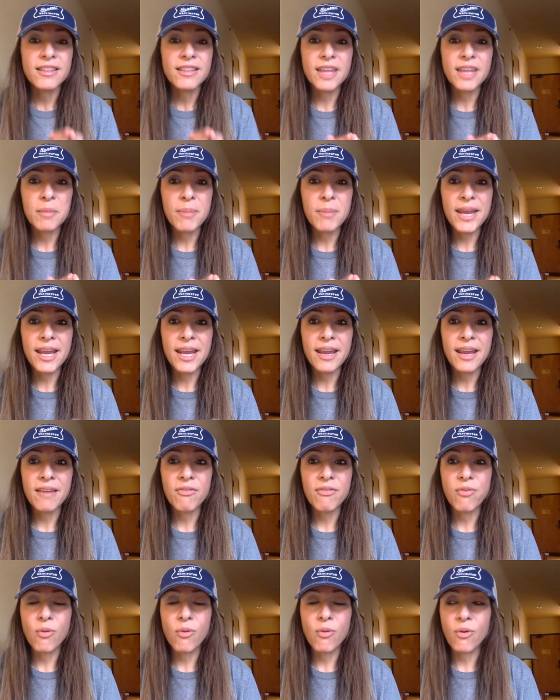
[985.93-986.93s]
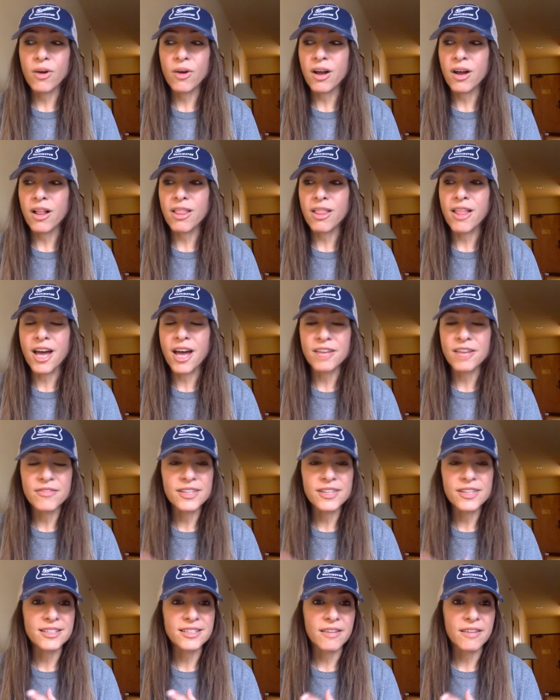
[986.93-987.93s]
They pay for a lot of
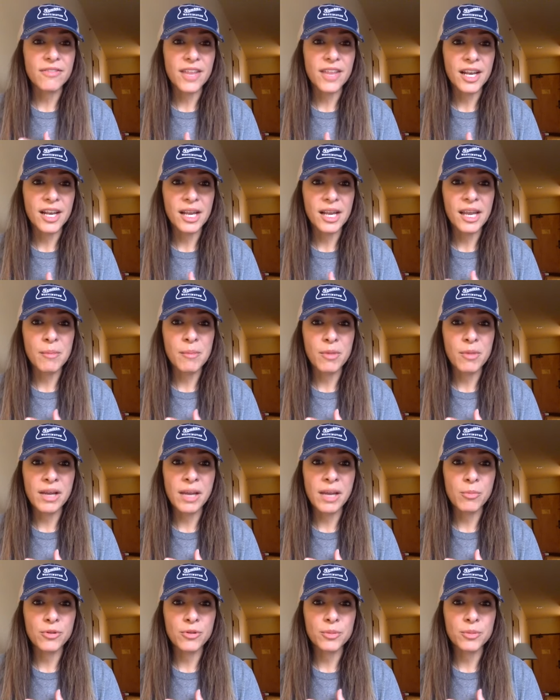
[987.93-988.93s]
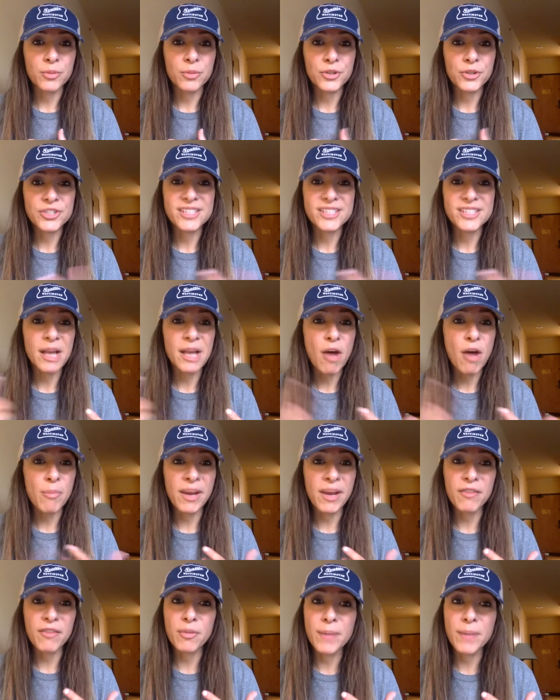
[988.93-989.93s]
the stuff that I am able to purchase. They help
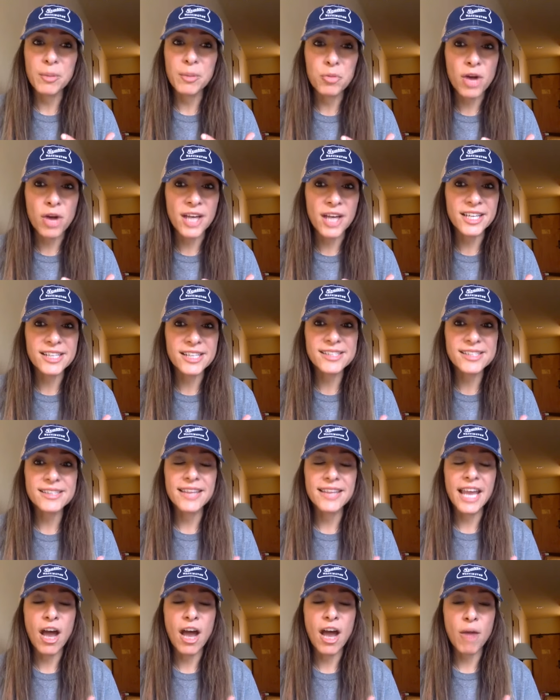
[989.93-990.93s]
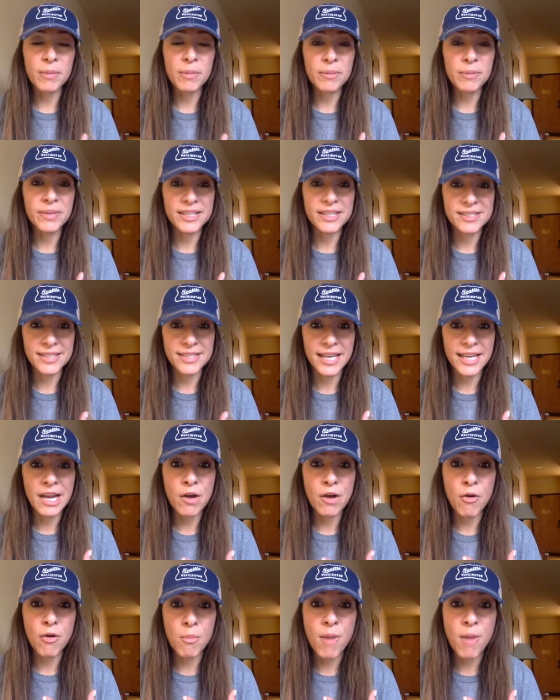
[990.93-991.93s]
pay for my products. They help me be a stay at
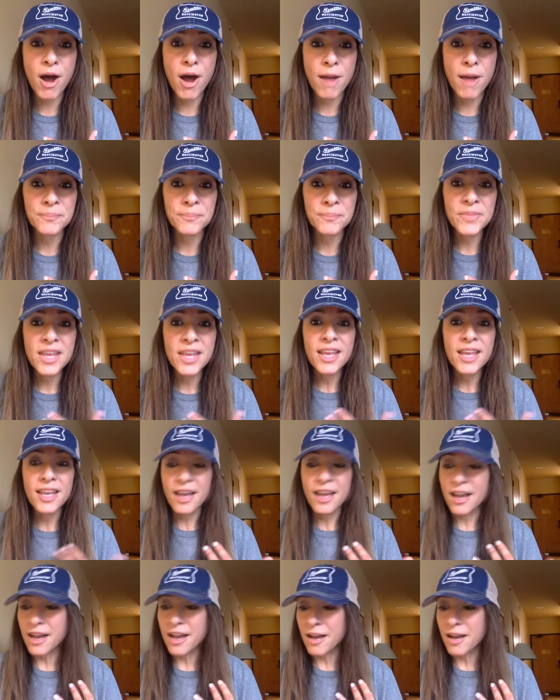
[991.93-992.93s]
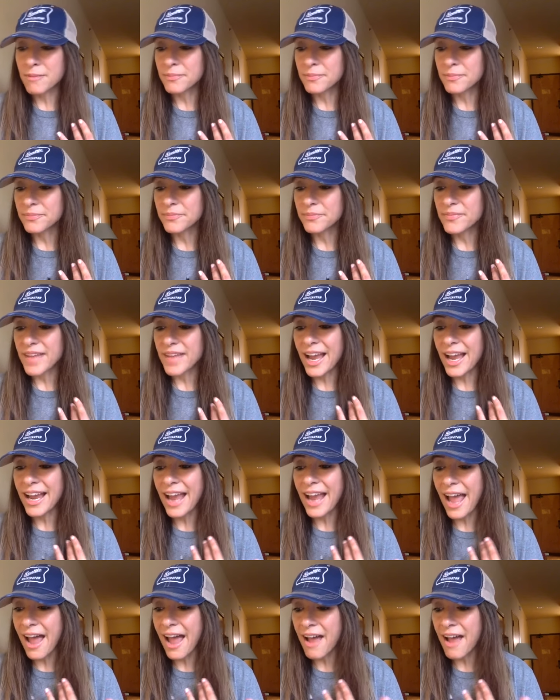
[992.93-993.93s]
home mom. Um, I
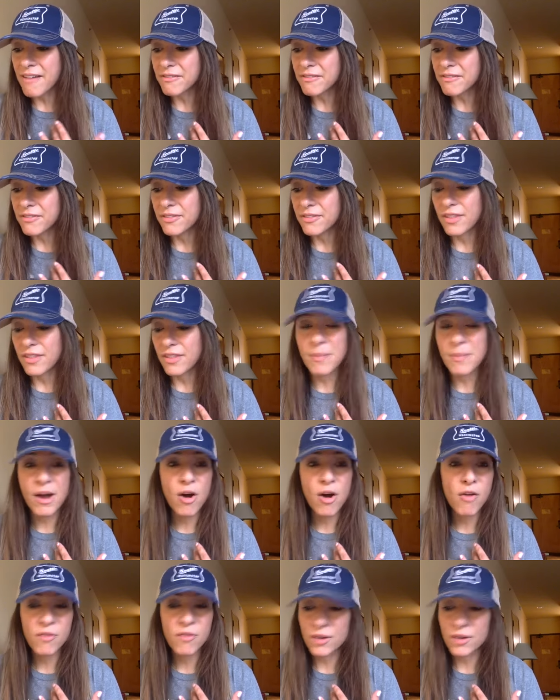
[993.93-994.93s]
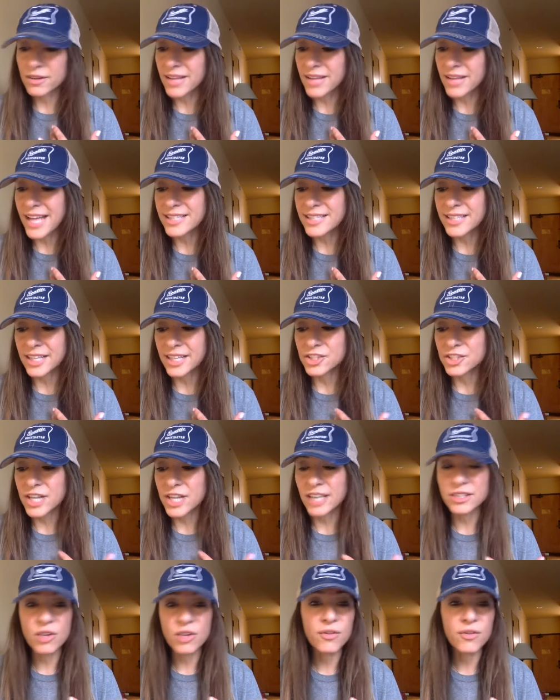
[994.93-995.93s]
have about over, last I
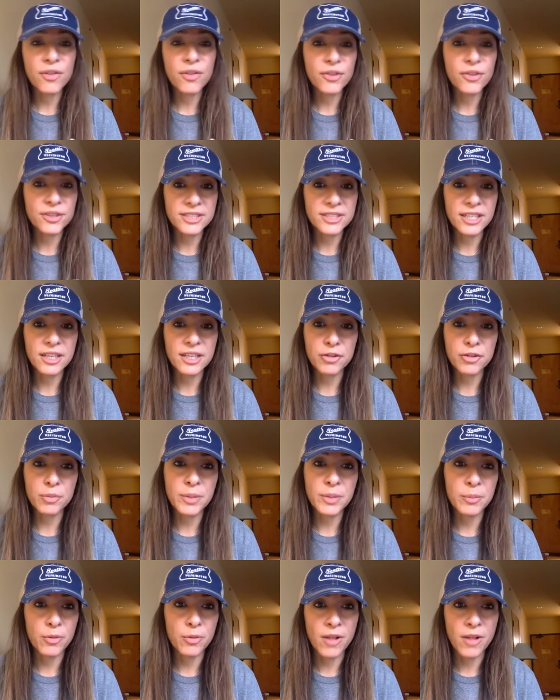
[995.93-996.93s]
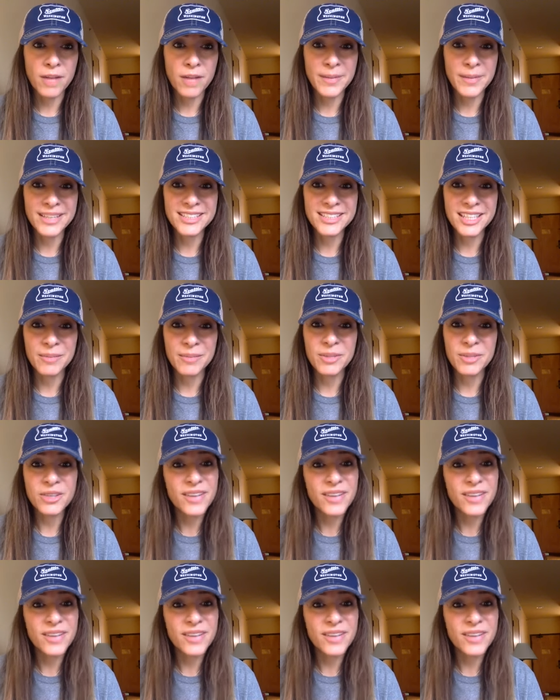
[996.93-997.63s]
checked, over 1,300 people on my team.